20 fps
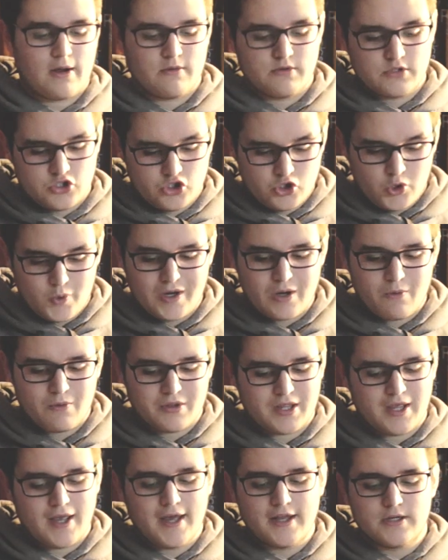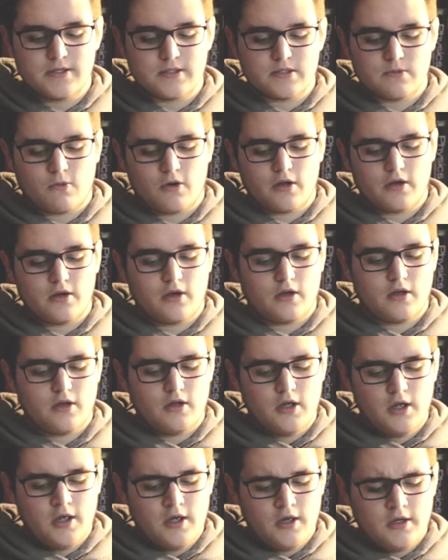I was doing with the edges and whatnot.
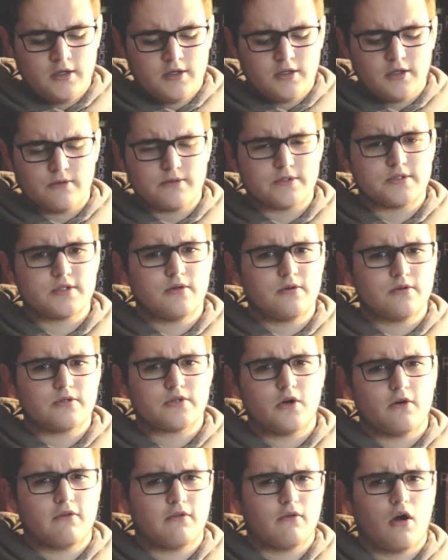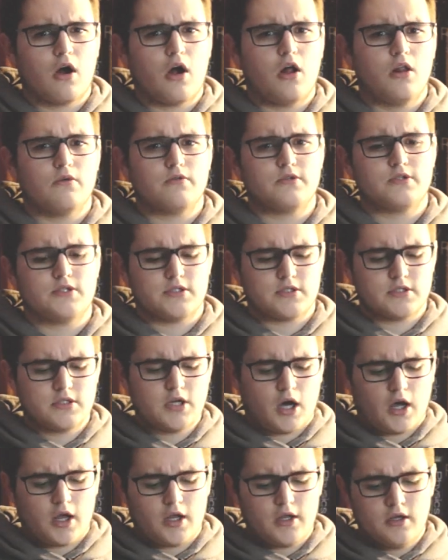It was overall, it was just
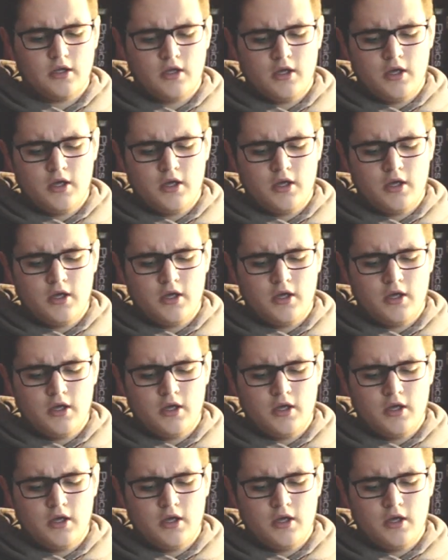not...